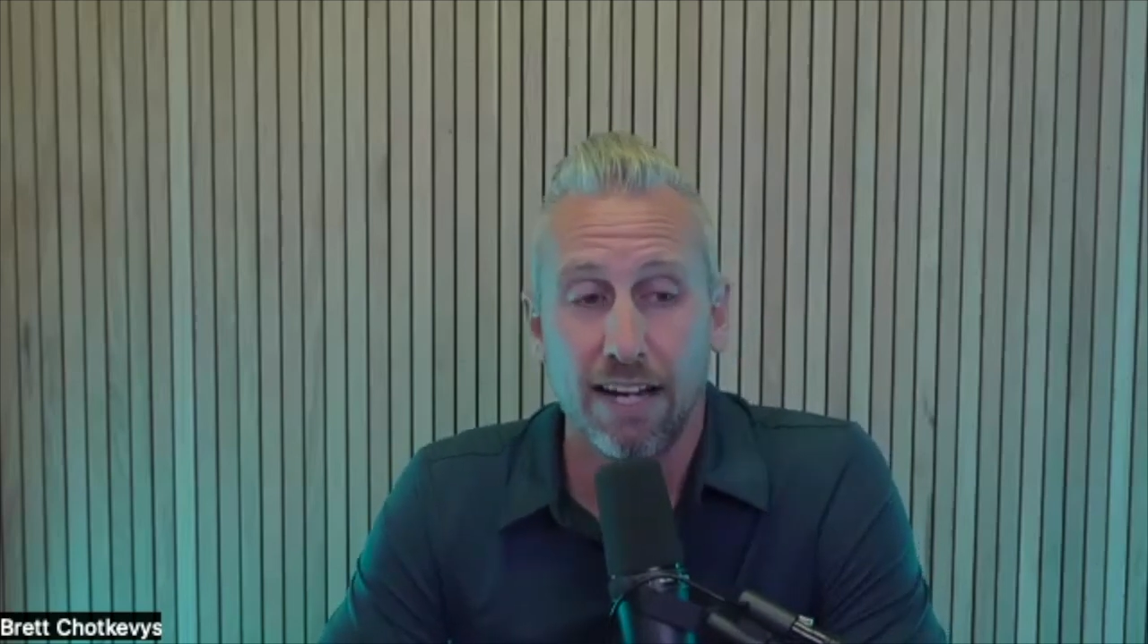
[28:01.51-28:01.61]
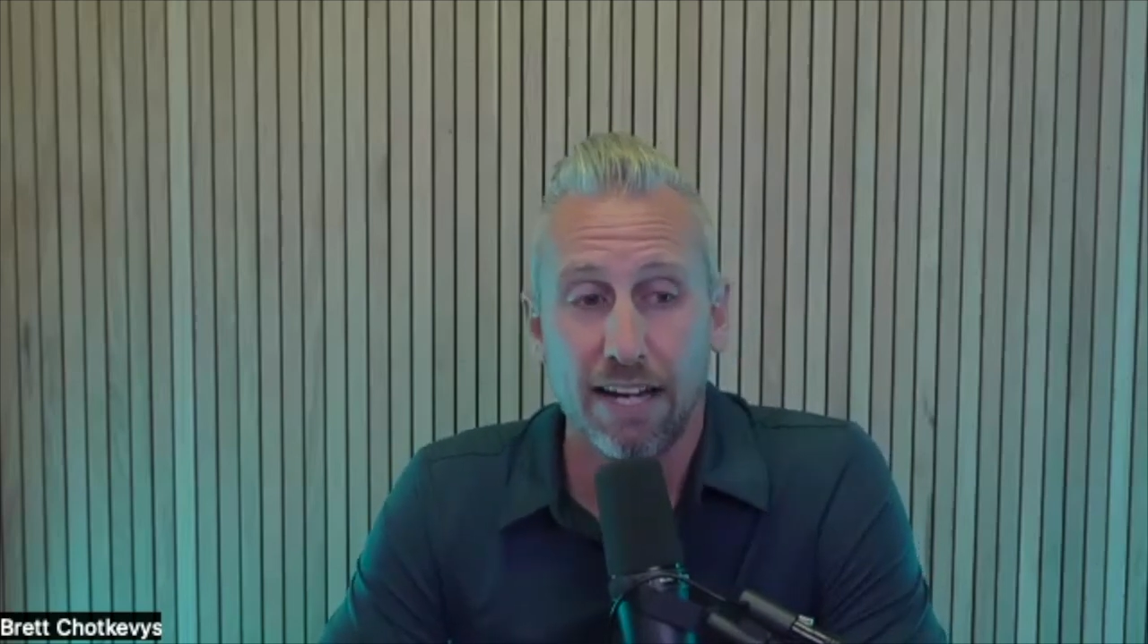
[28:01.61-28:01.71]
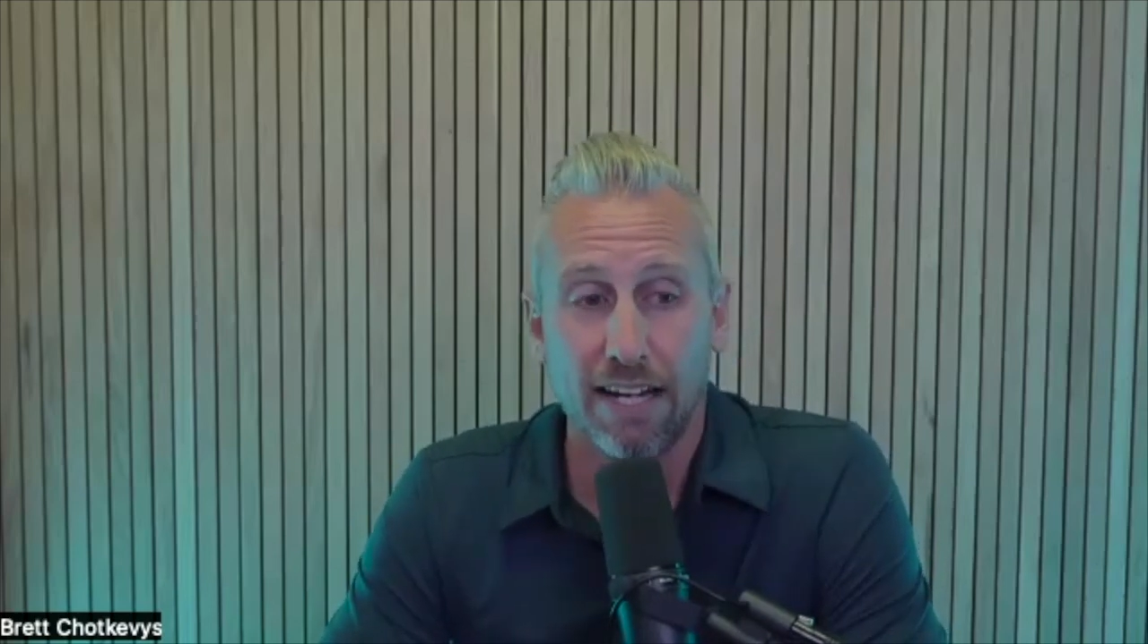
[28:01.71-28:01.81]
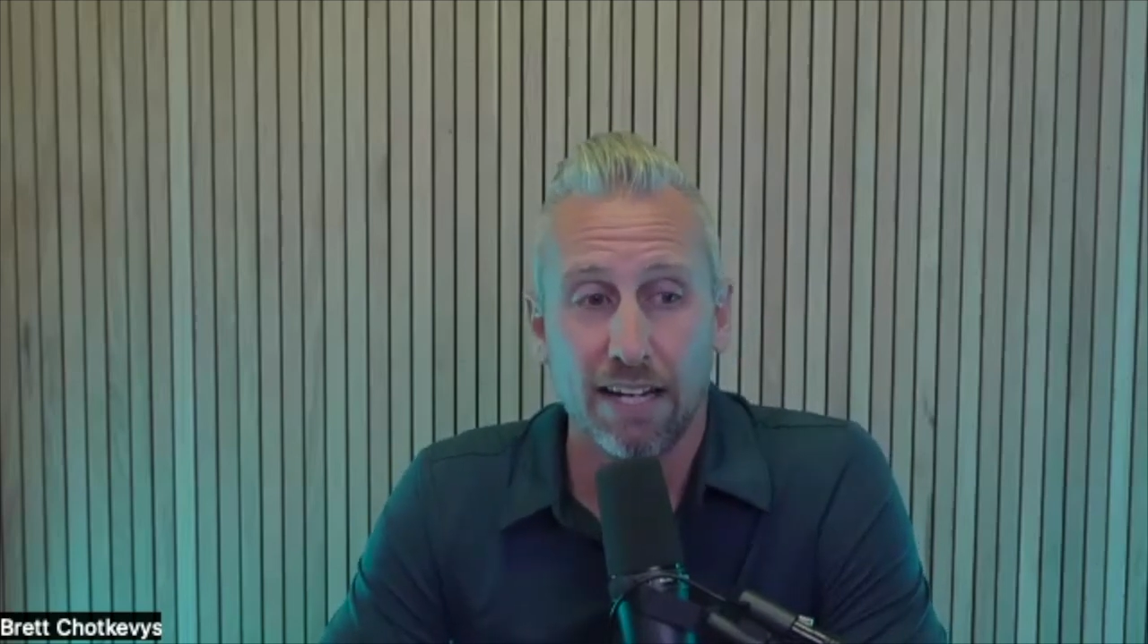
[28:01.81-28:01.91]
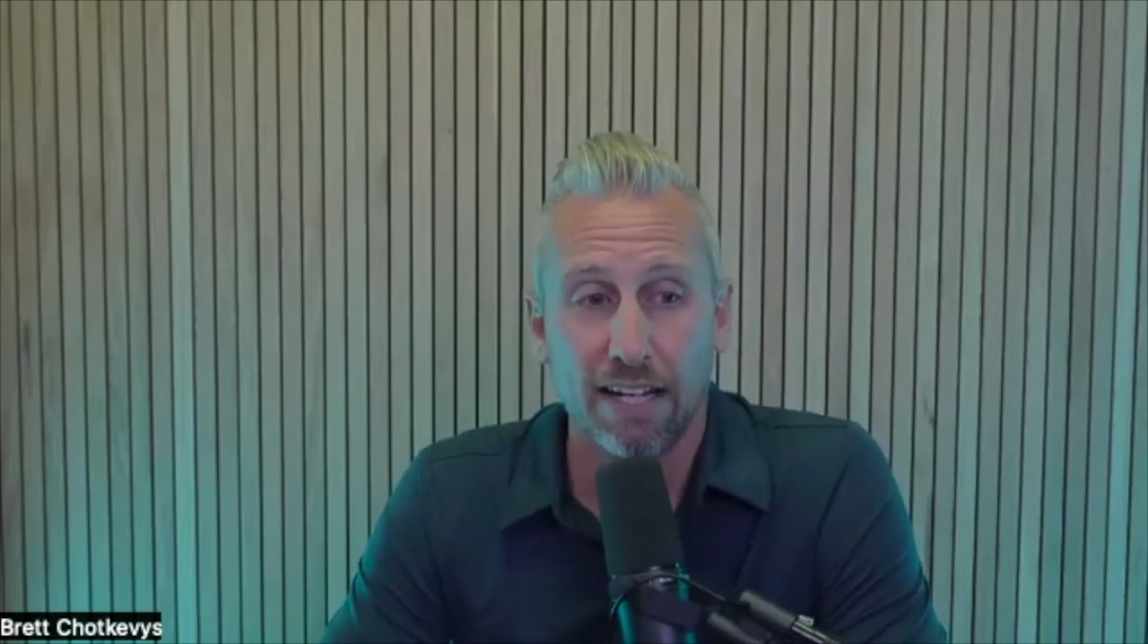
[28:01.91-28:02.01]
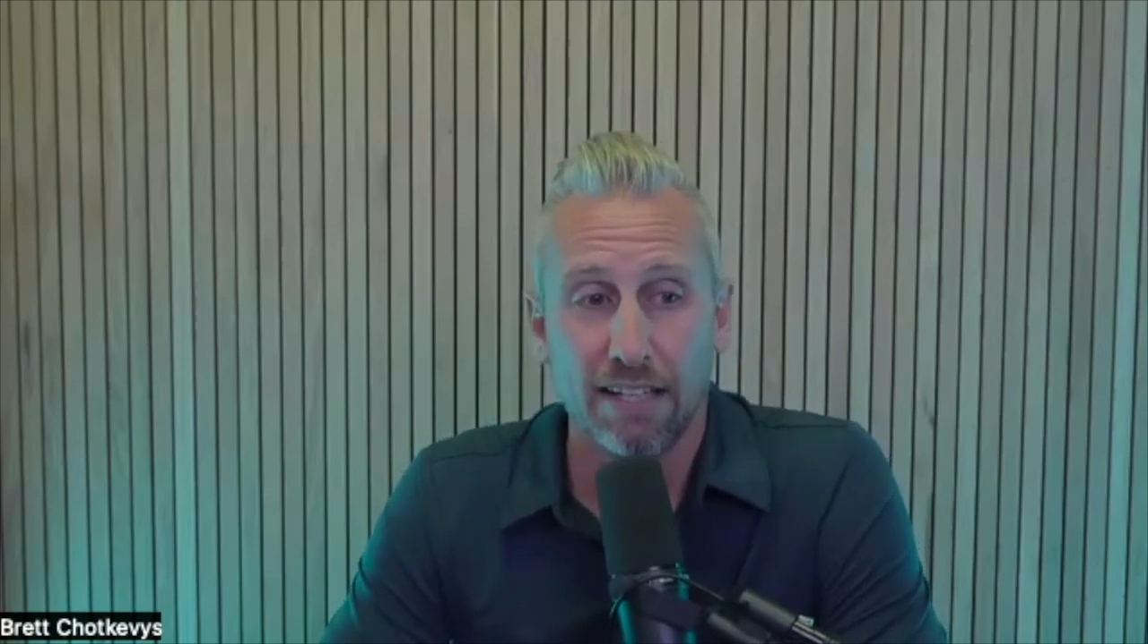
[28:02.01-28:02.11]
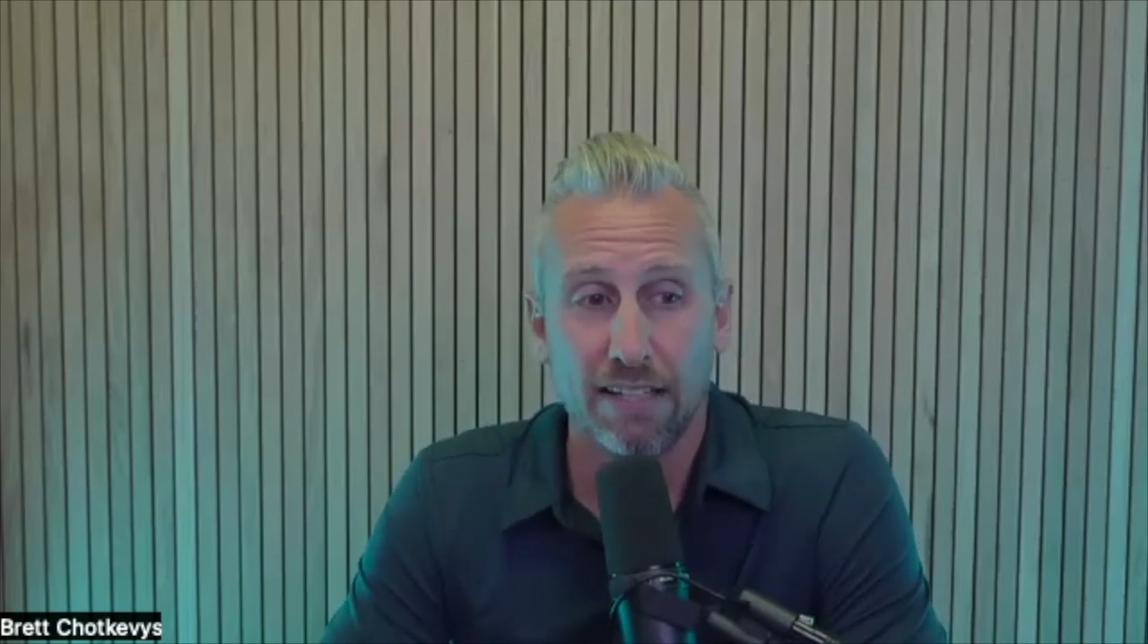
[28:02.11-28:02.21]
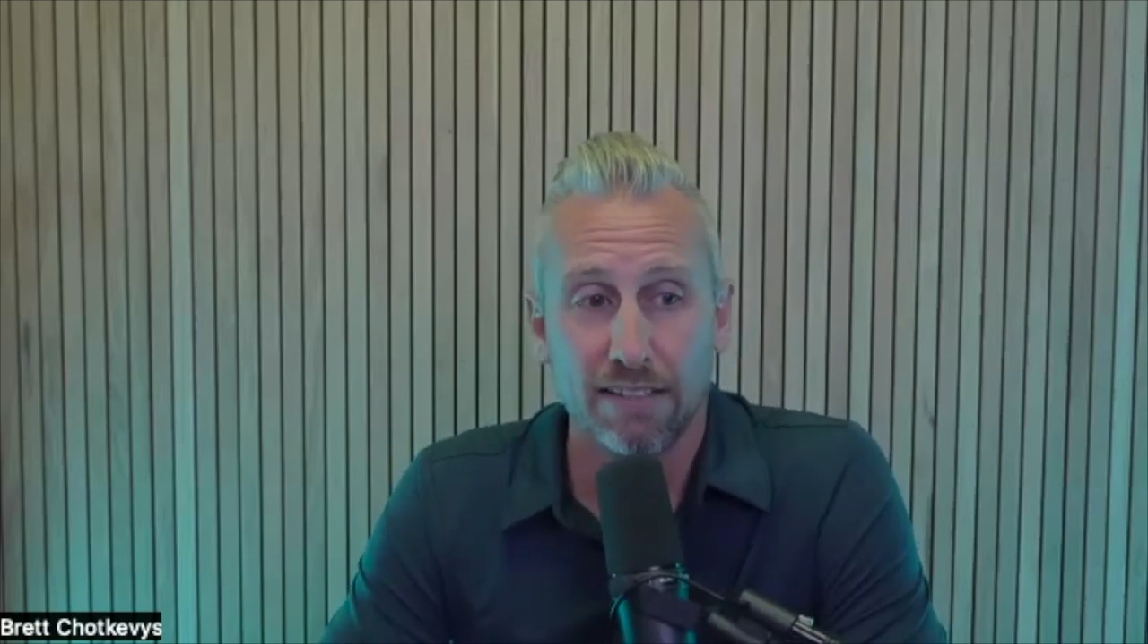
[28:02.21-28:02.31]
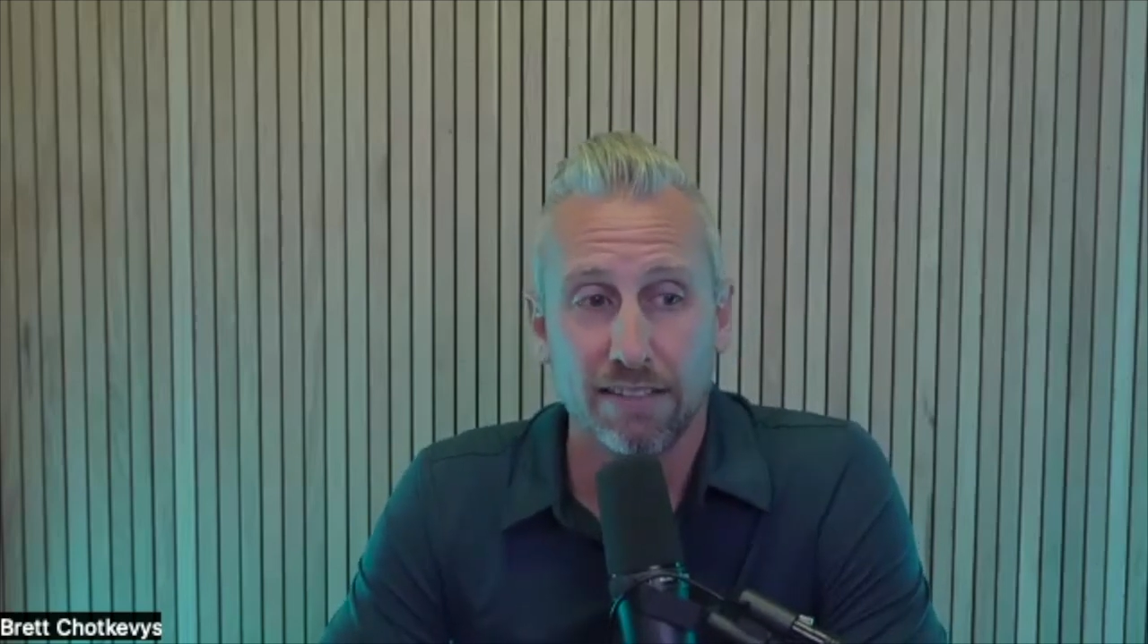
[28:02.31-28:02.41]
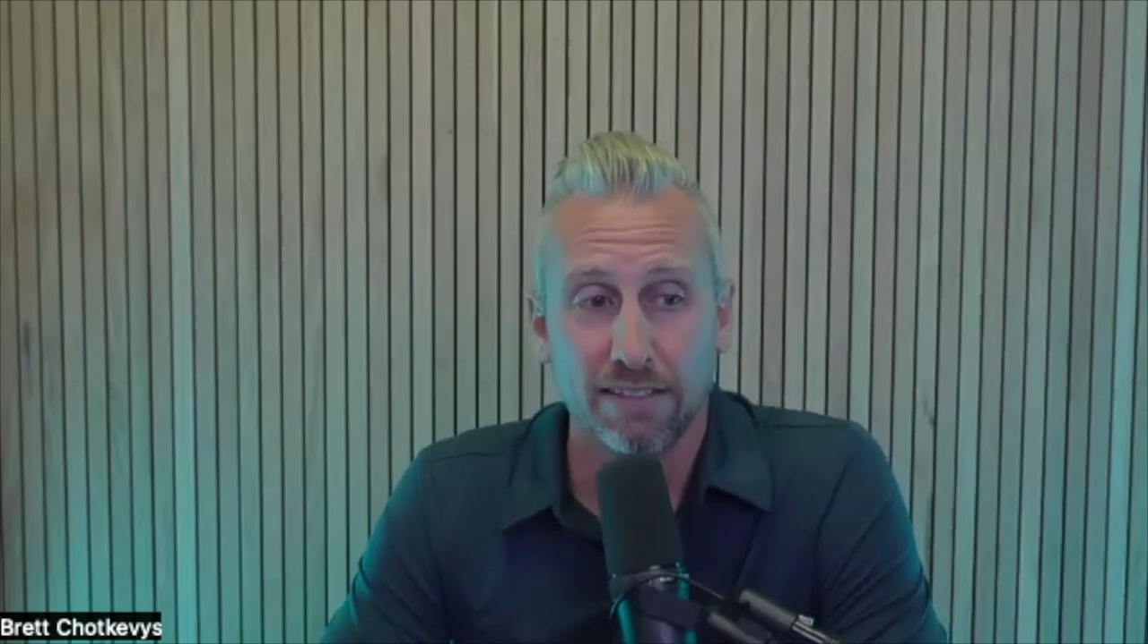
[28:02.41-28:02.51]

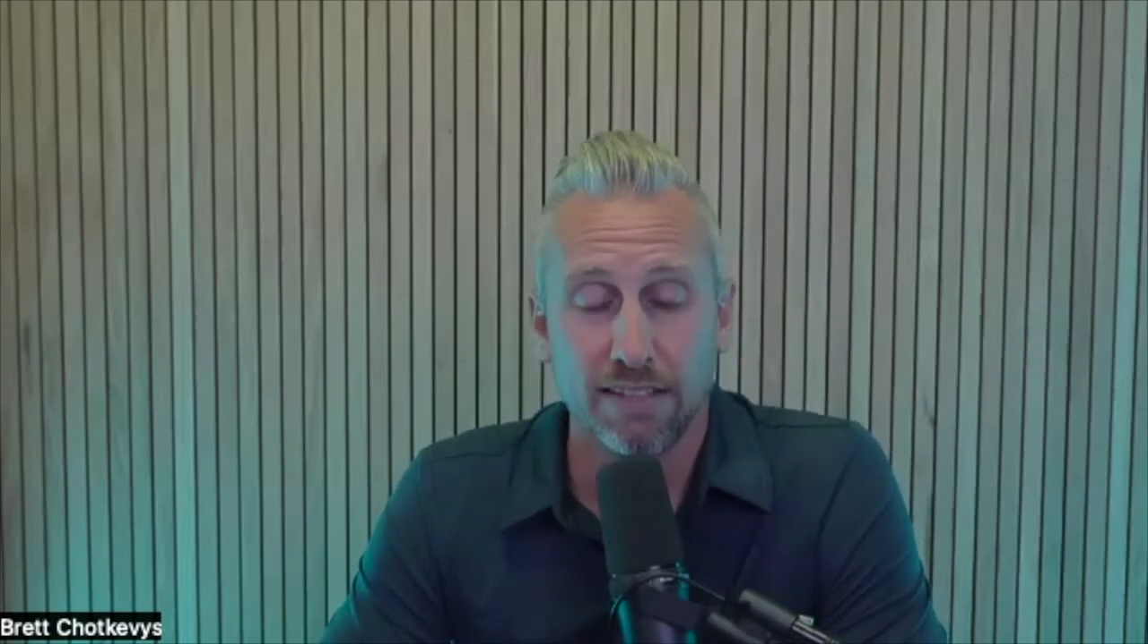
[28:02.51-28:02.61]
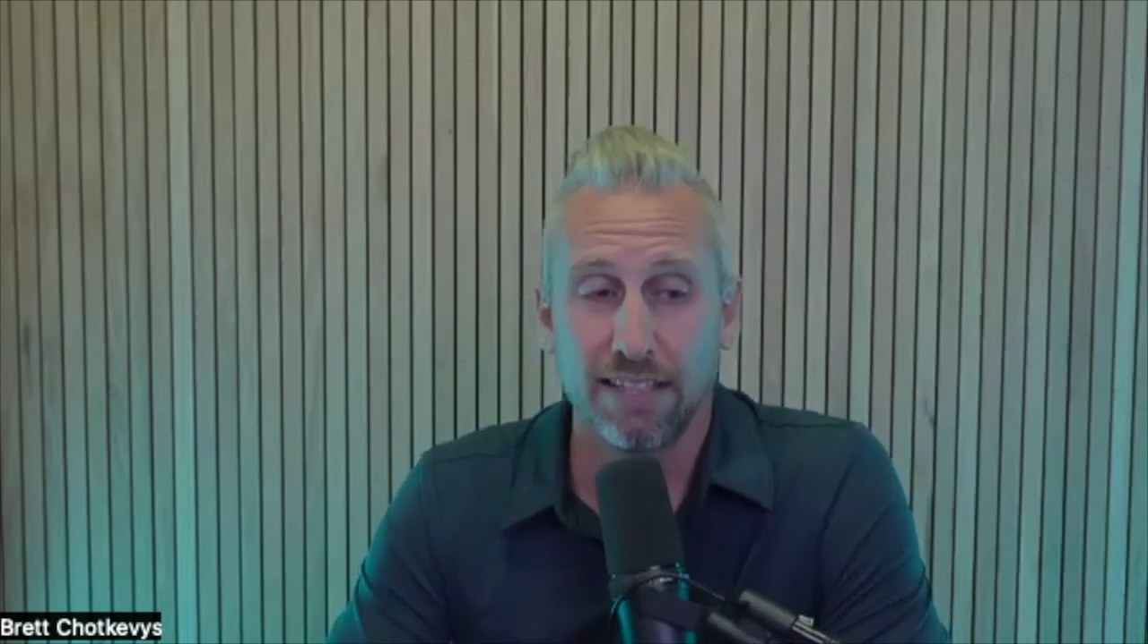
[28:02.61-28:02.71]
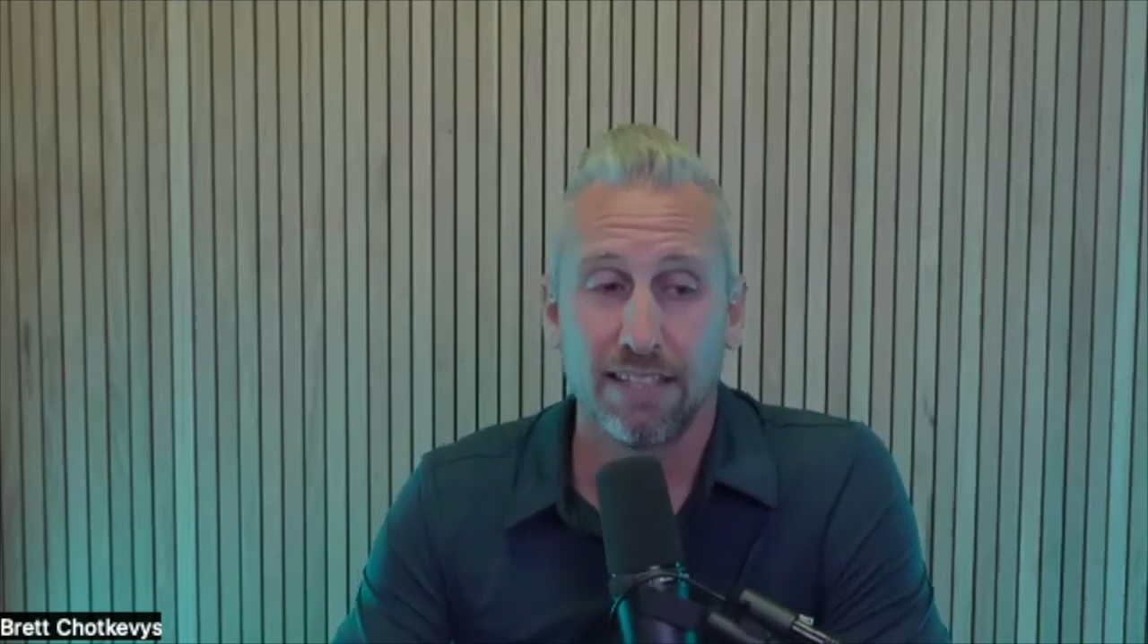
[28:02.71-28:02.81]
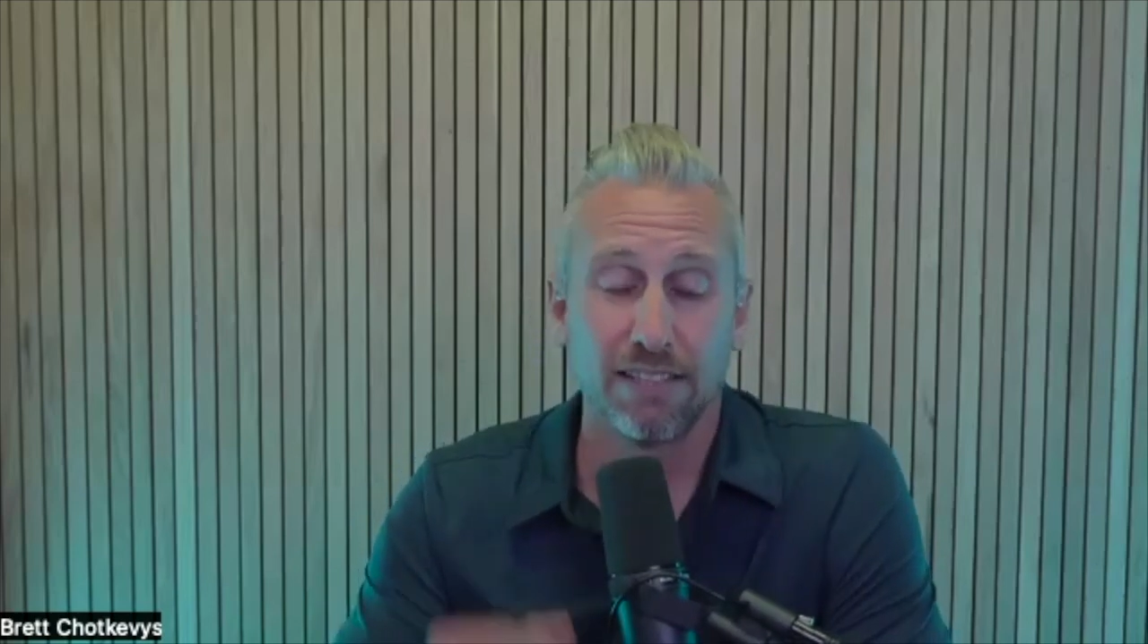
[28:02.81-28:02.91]
and again,